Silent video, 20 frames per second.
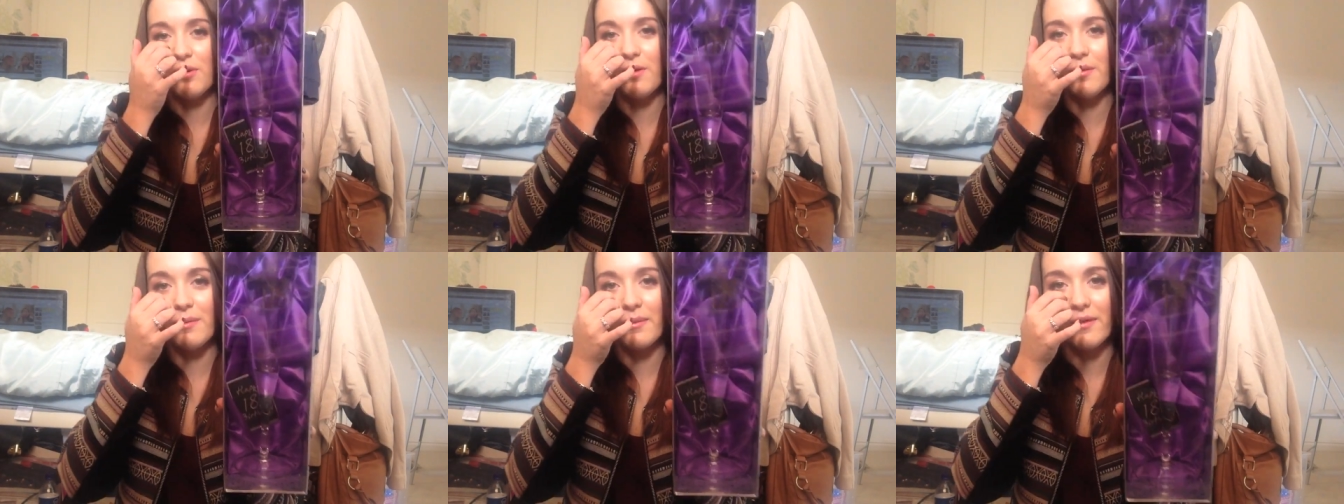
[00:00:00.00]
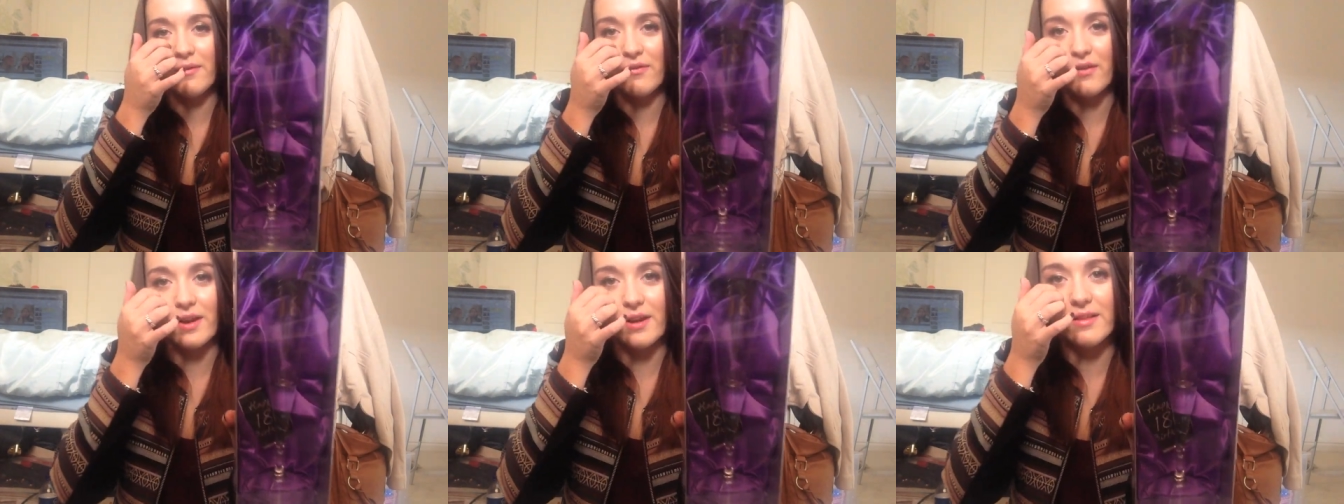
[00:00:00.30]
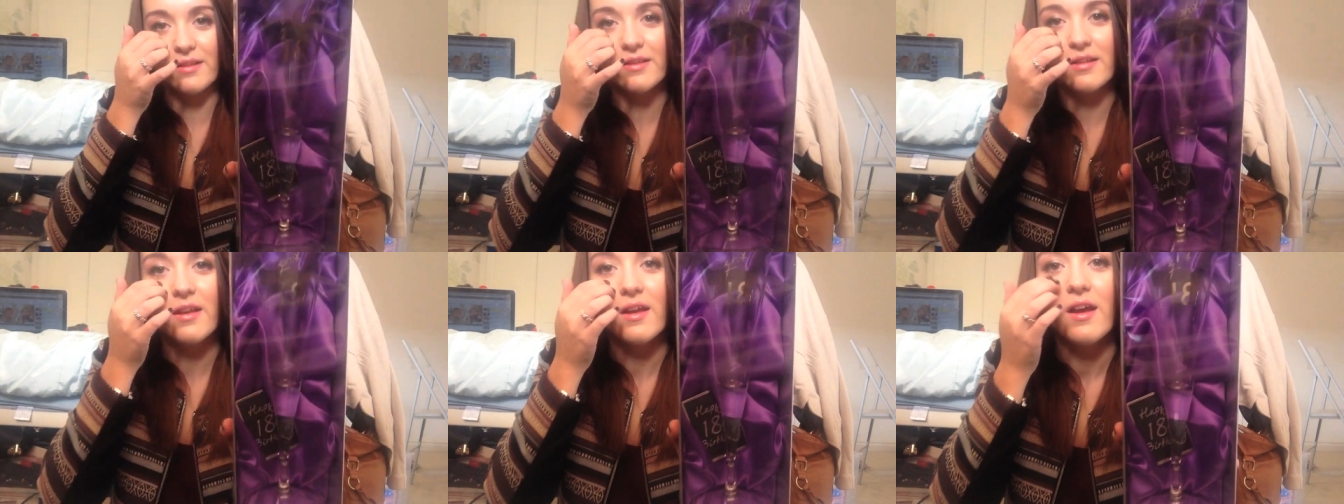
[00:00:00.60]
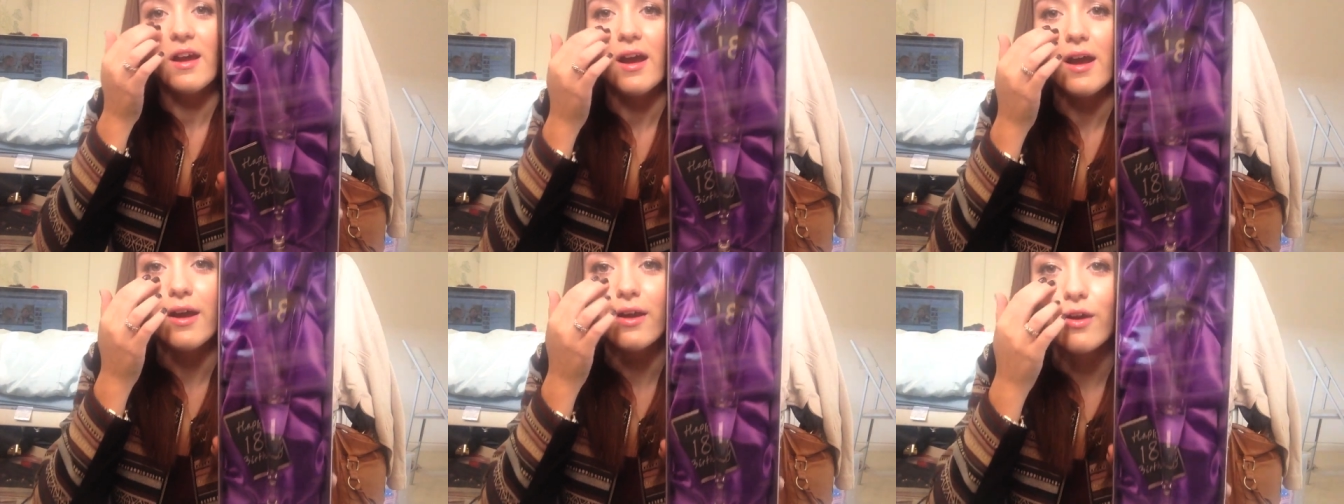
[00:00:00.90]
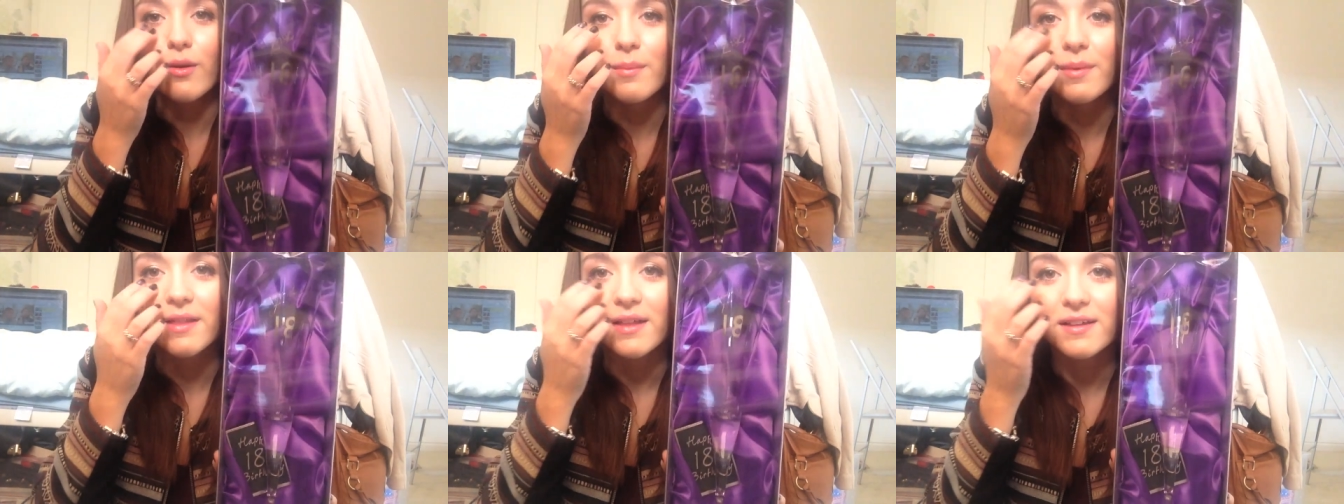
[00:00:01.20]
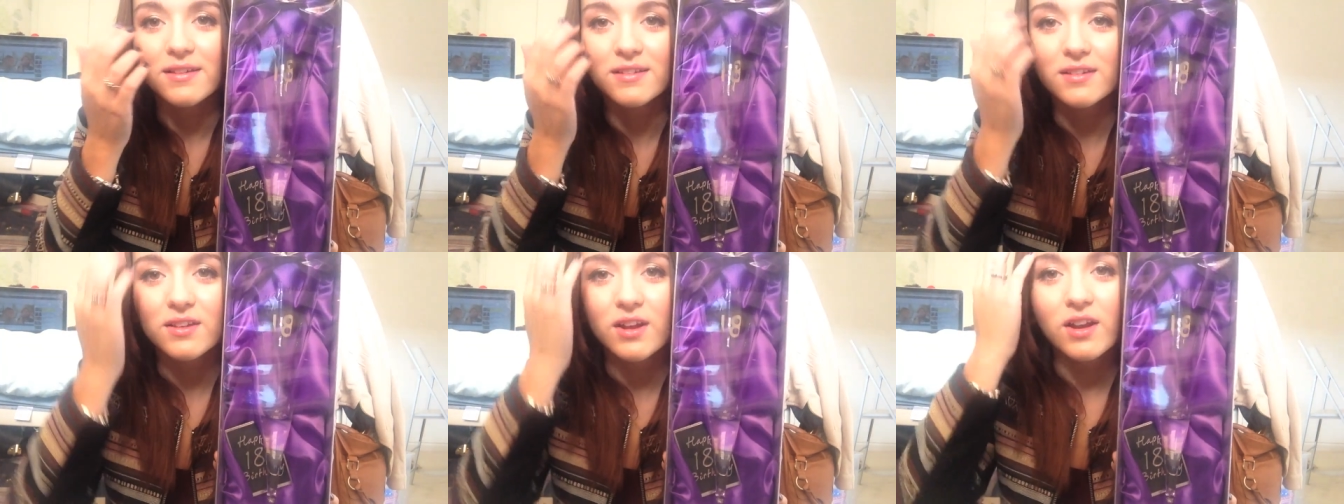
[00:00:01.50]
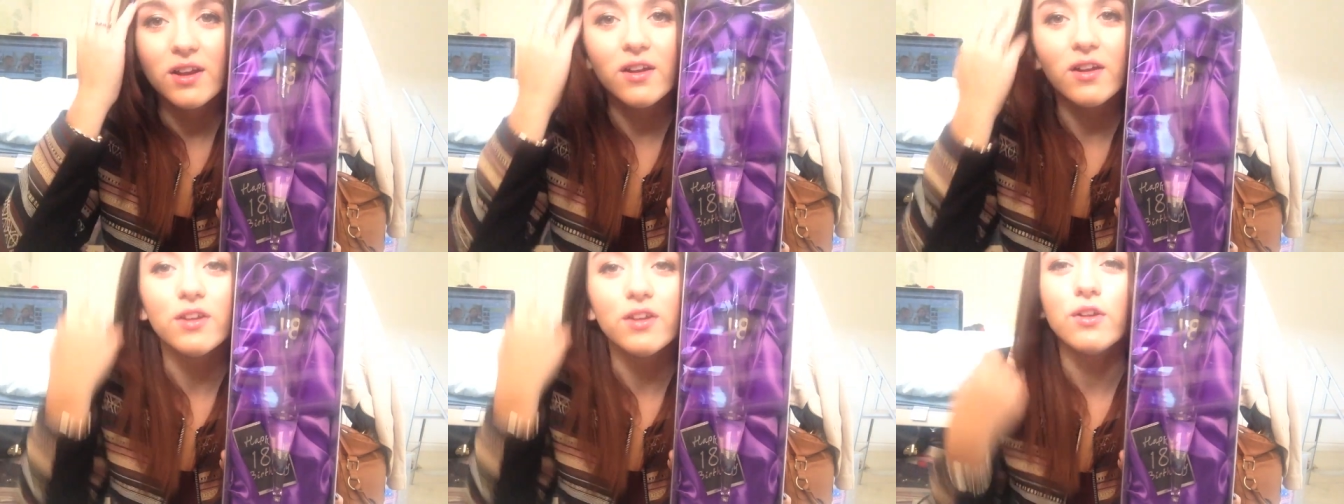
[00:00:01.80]
one of my friends uh, got me this. It's
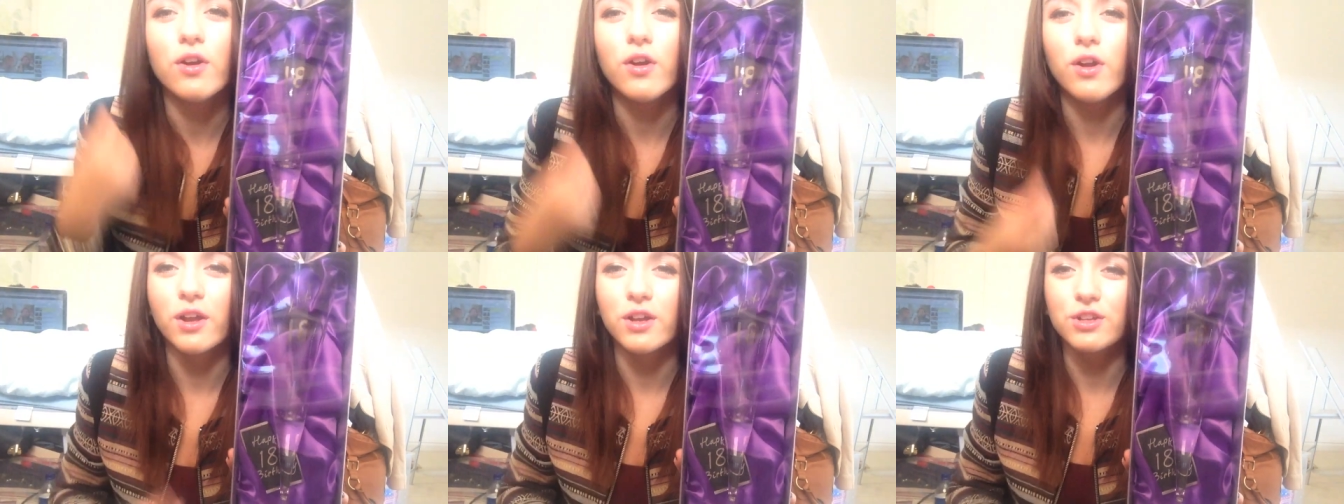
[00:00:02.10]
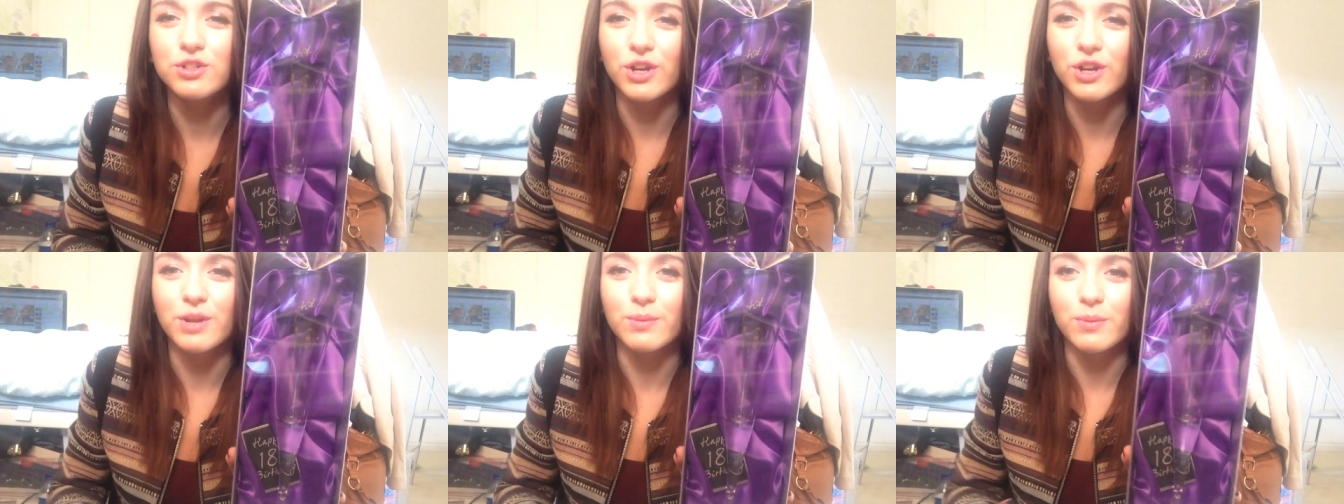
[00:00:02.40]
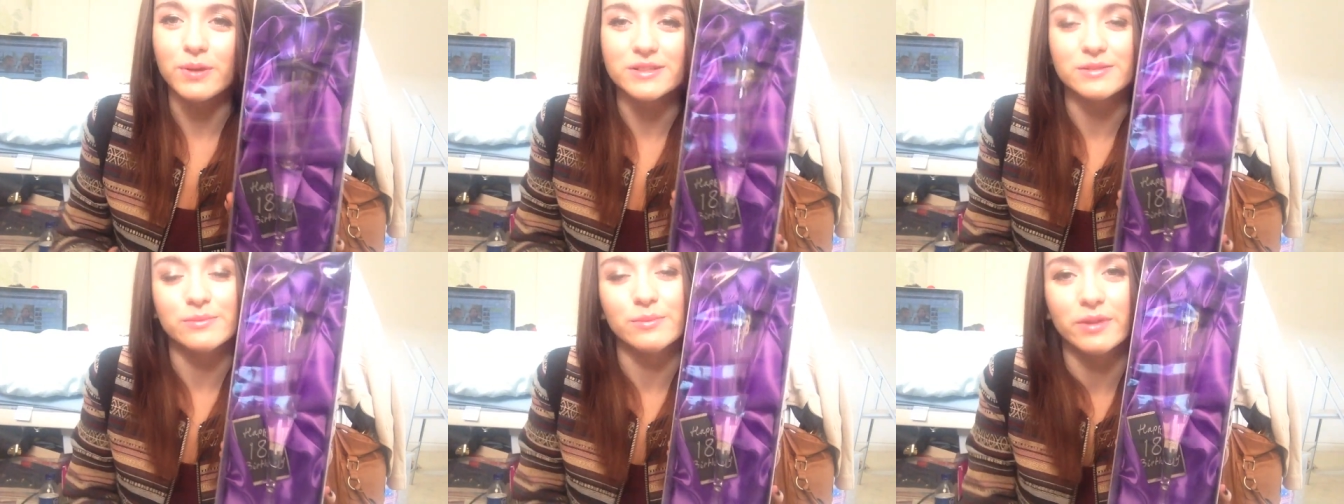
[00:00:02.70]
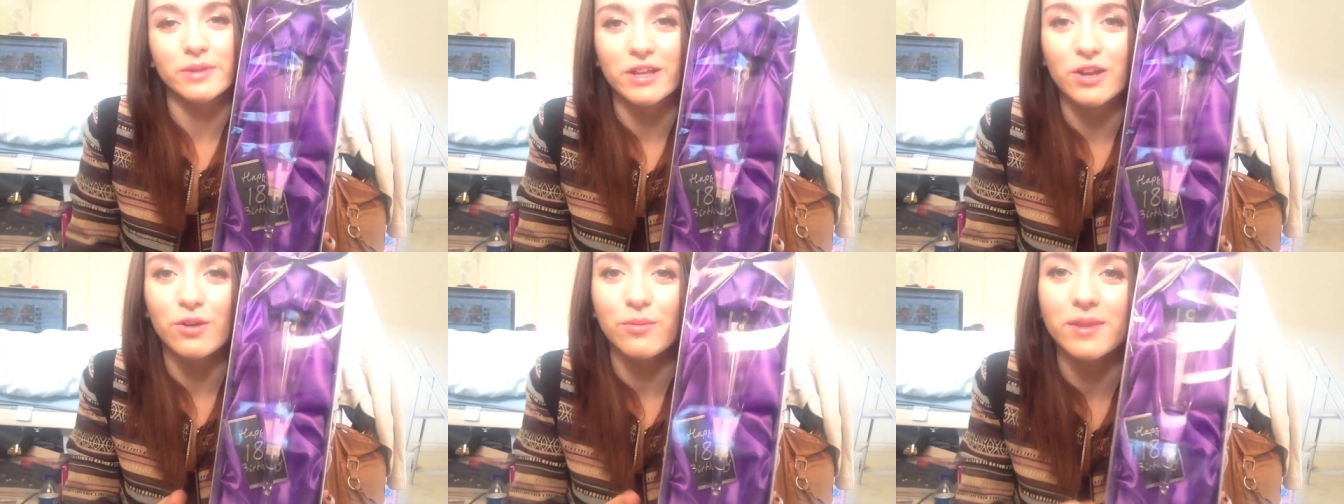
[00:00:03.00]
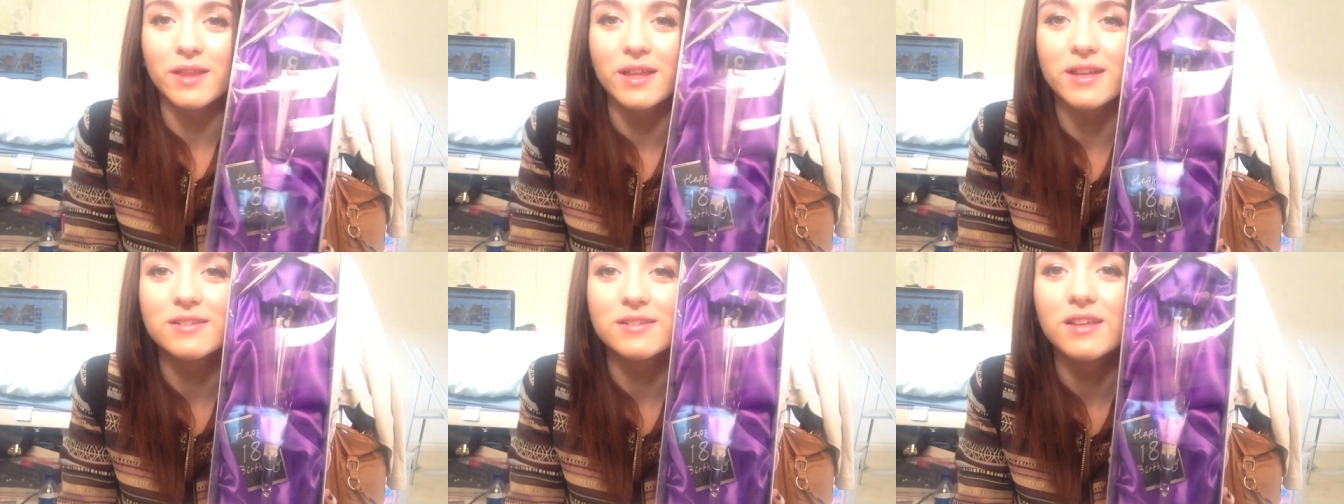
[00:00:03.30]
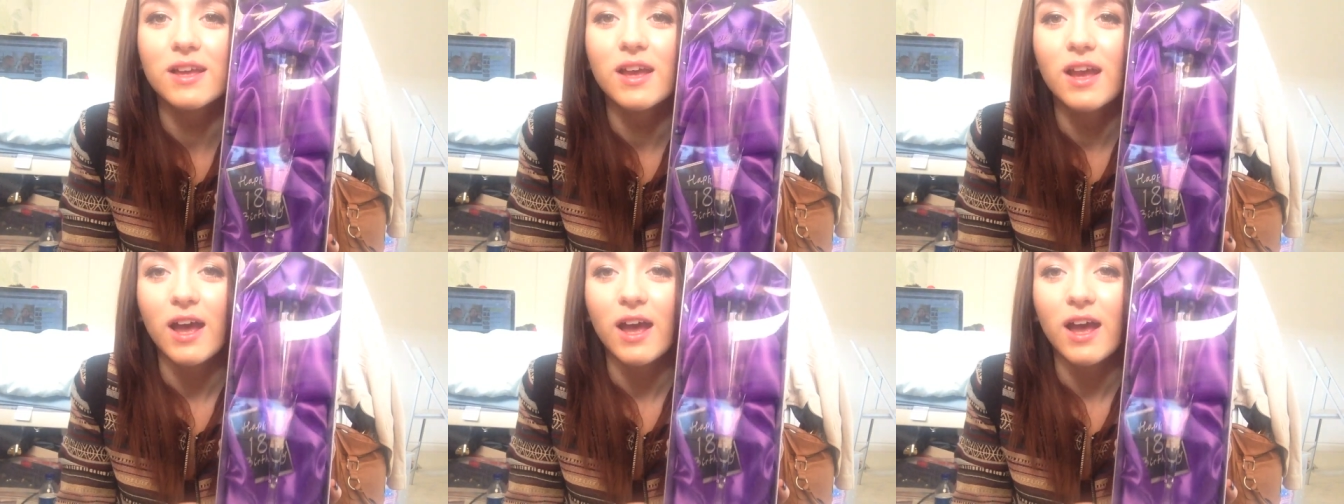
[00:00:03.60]
kind of like not like a joker present but they got me this.